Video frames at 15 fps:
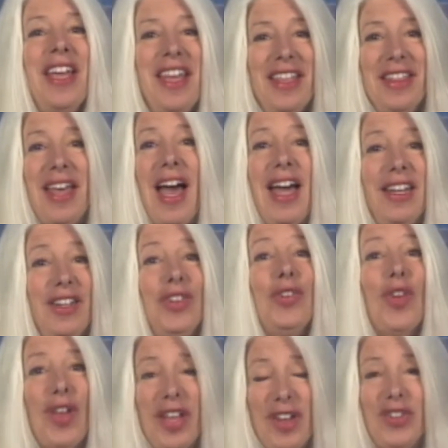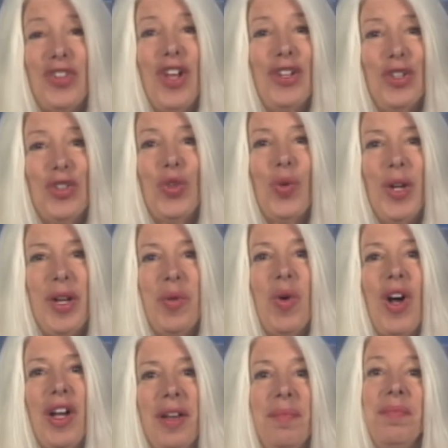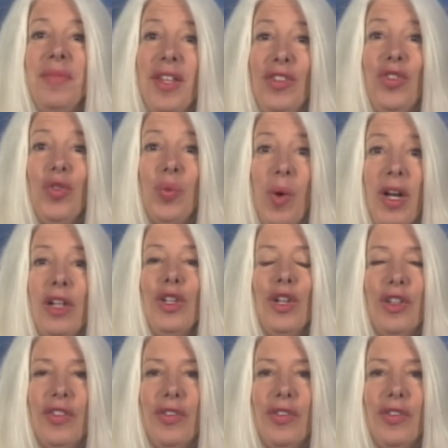that is Agenda 21. This is what it looks like.